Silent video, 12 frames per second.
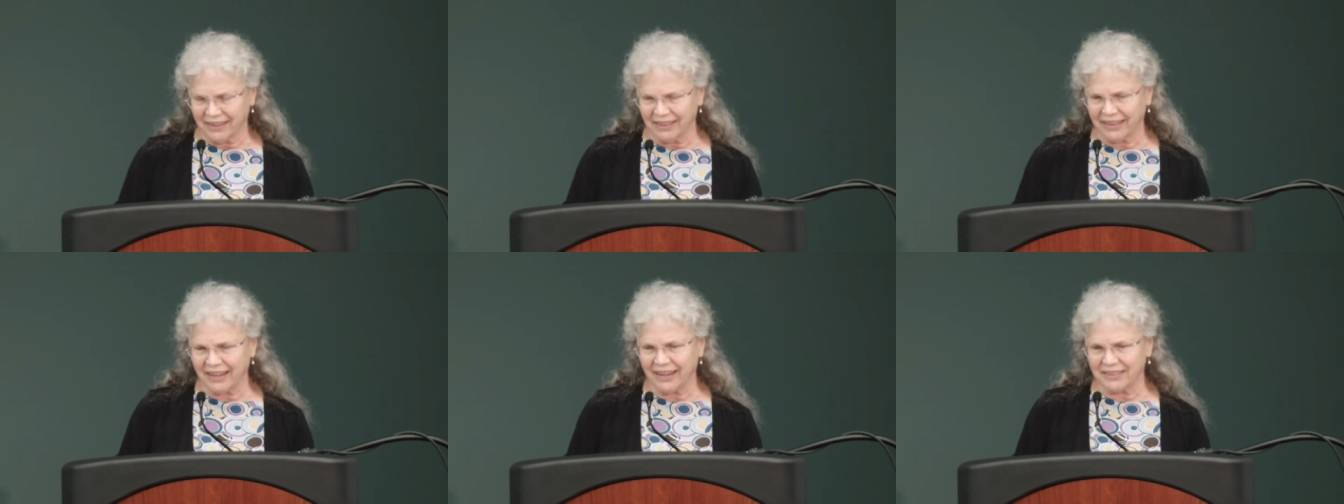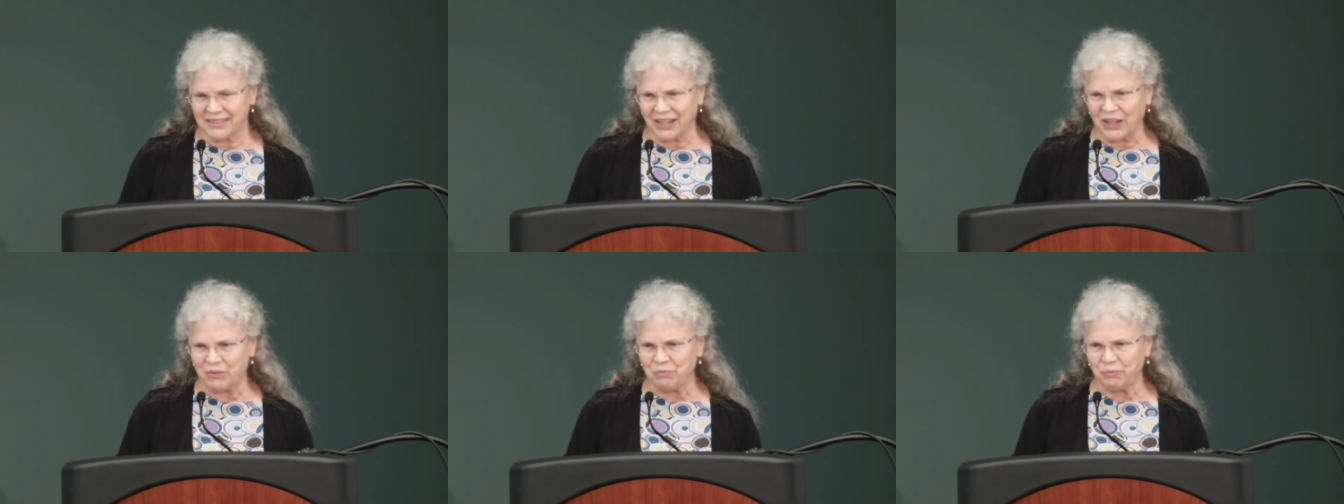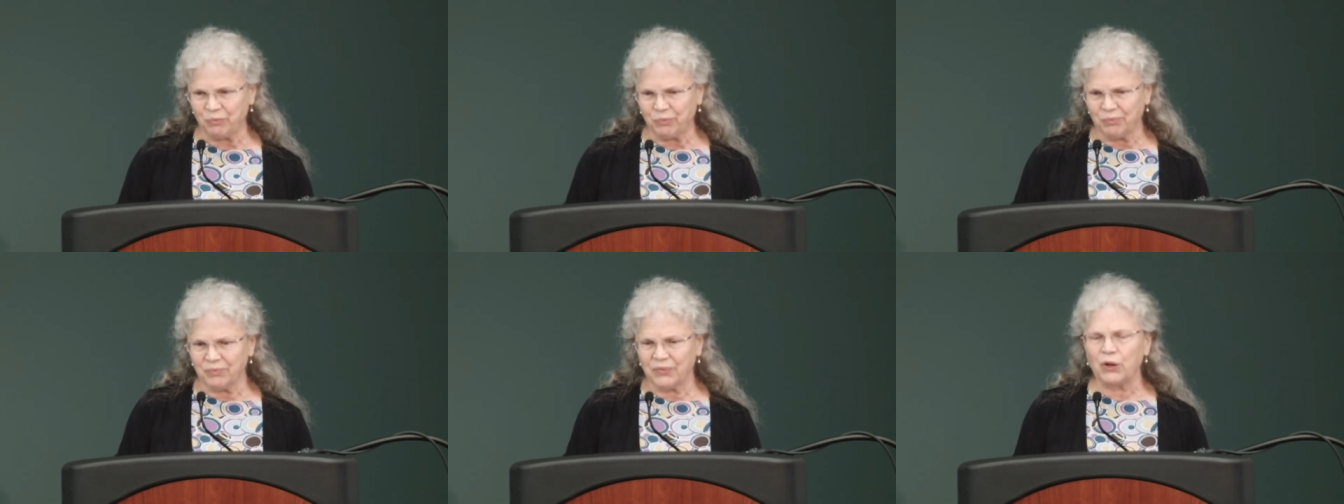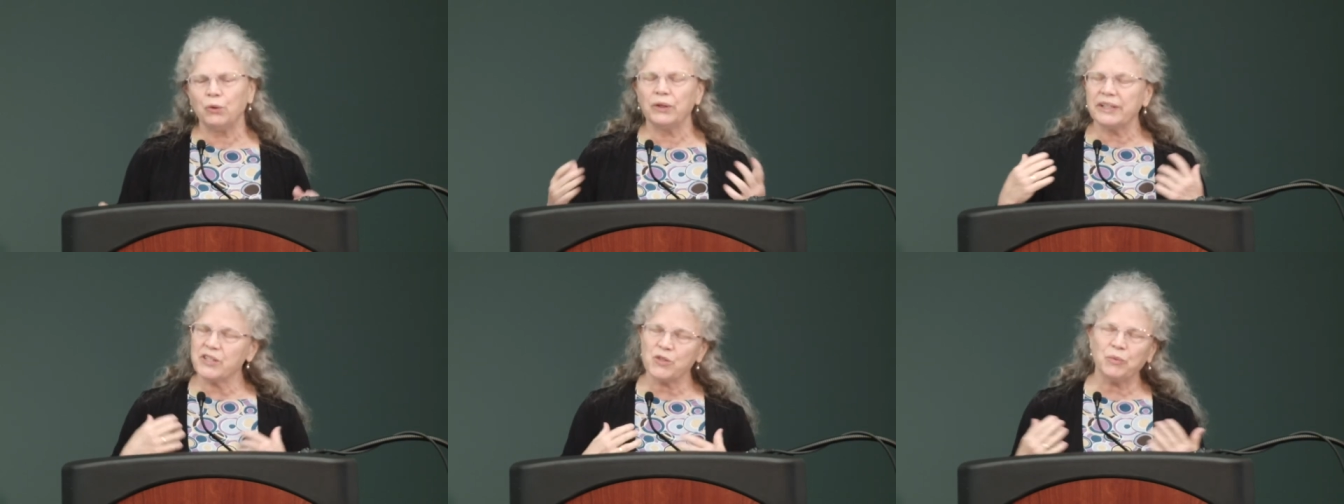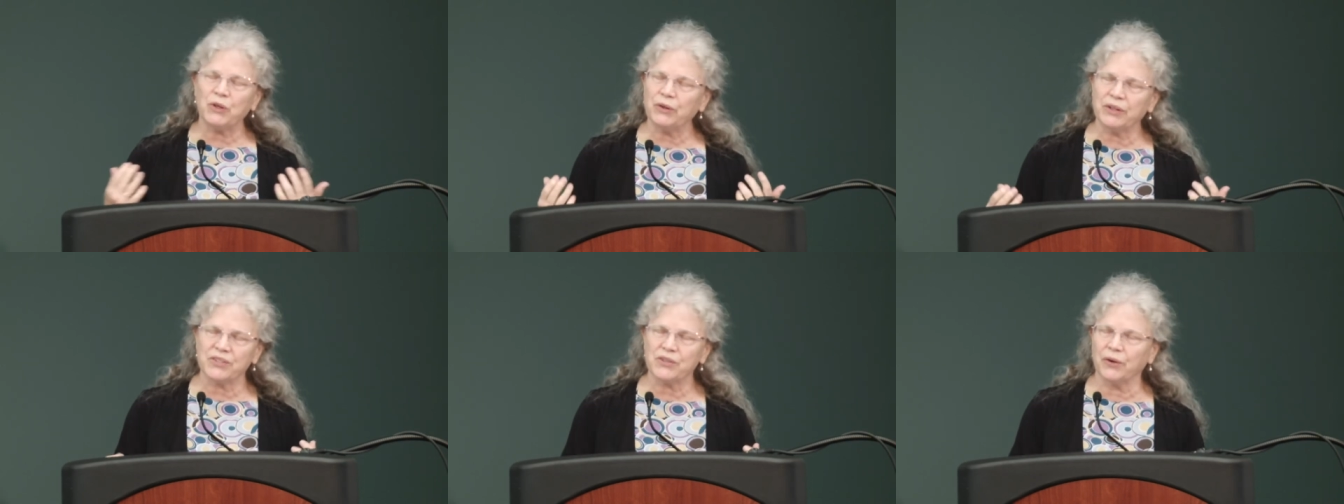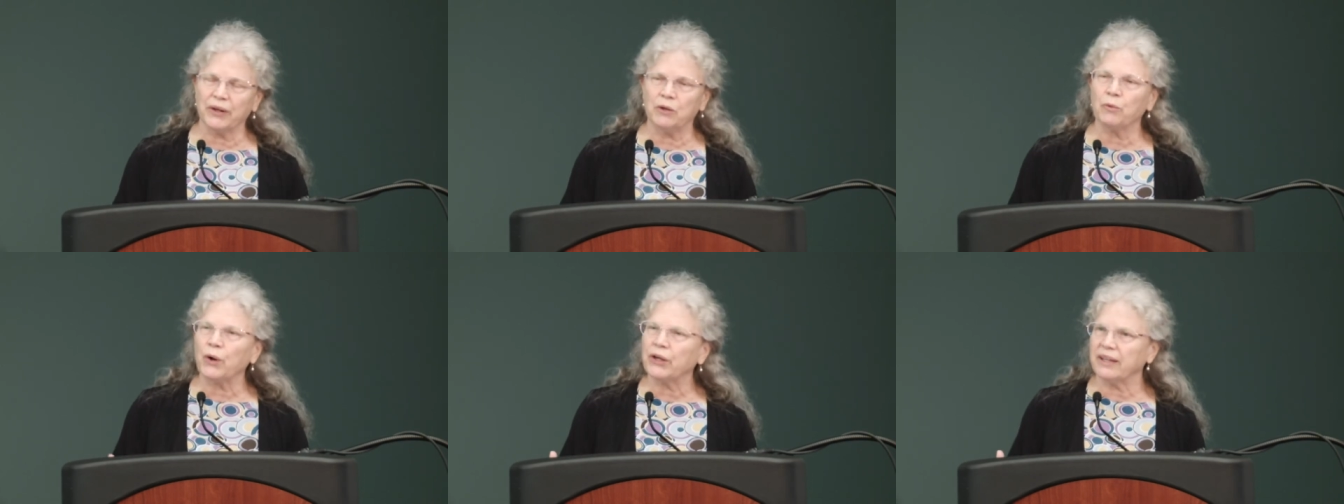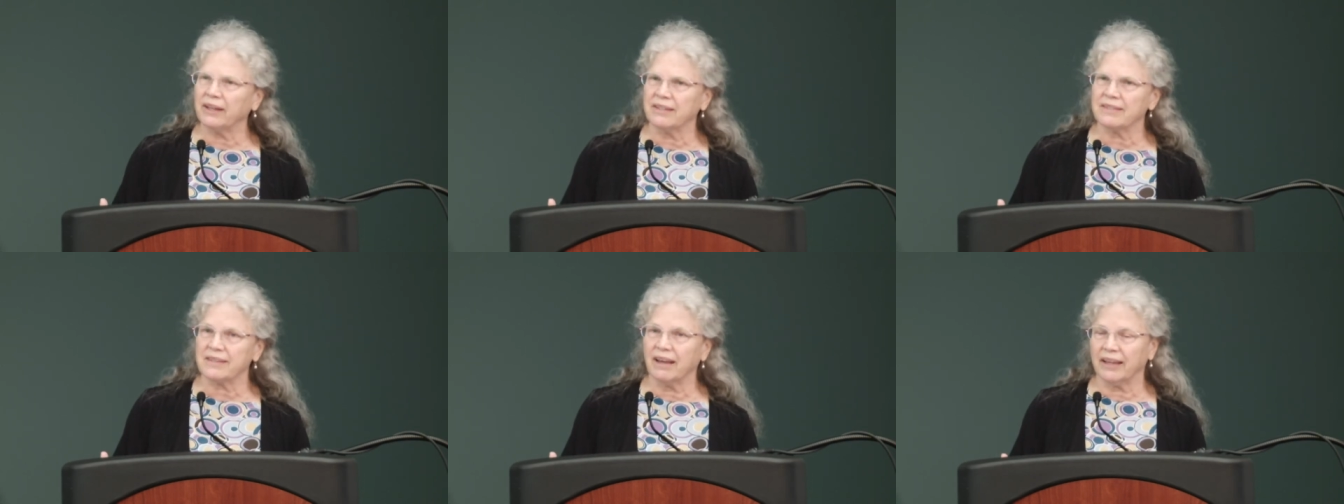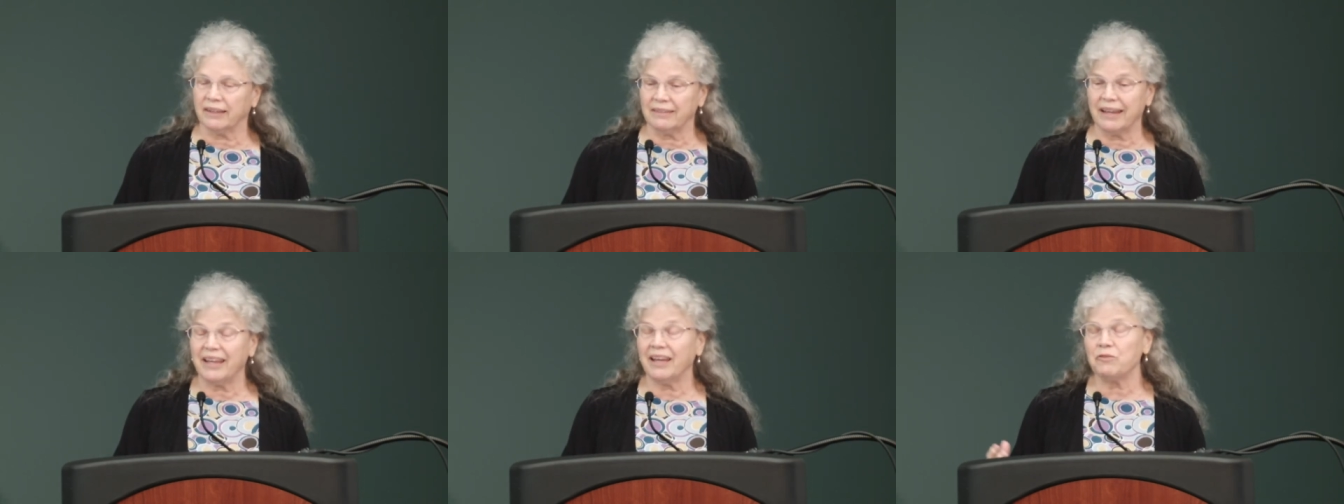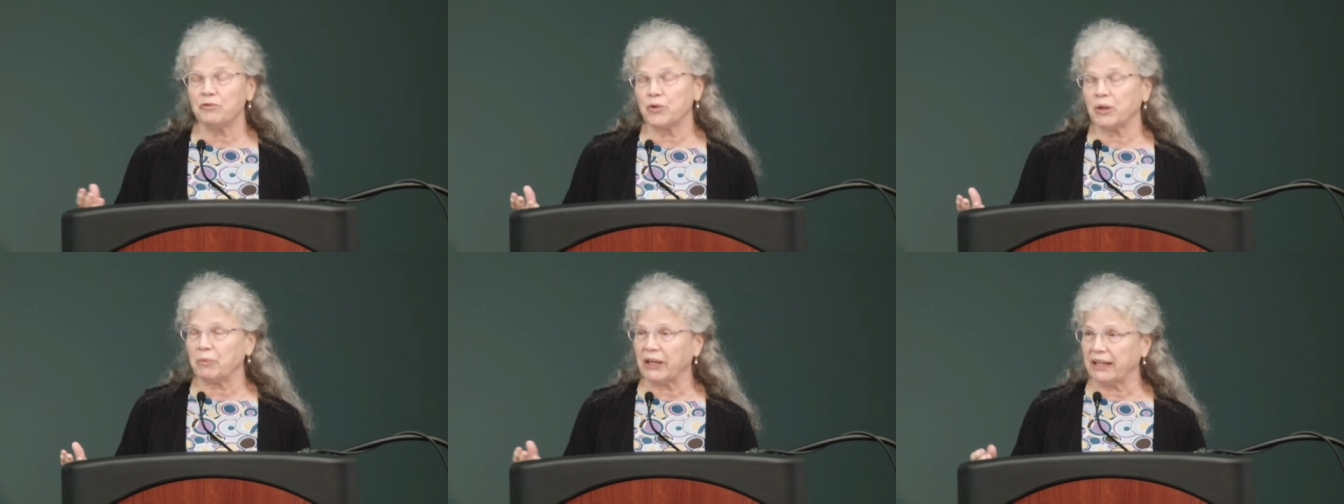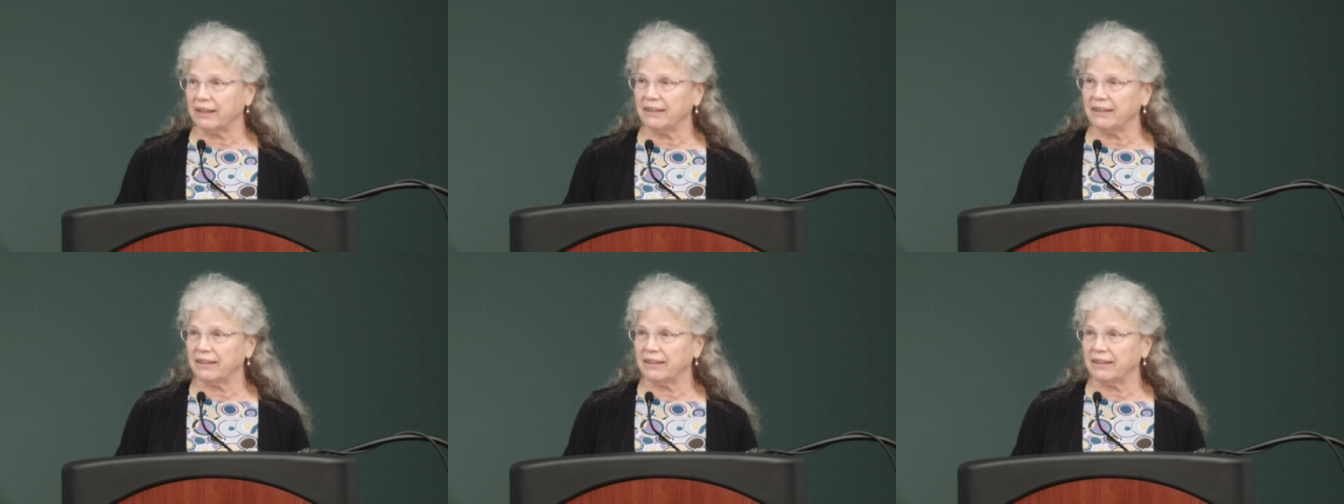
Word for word: that um, the Holy Spirit is already working inside everybody.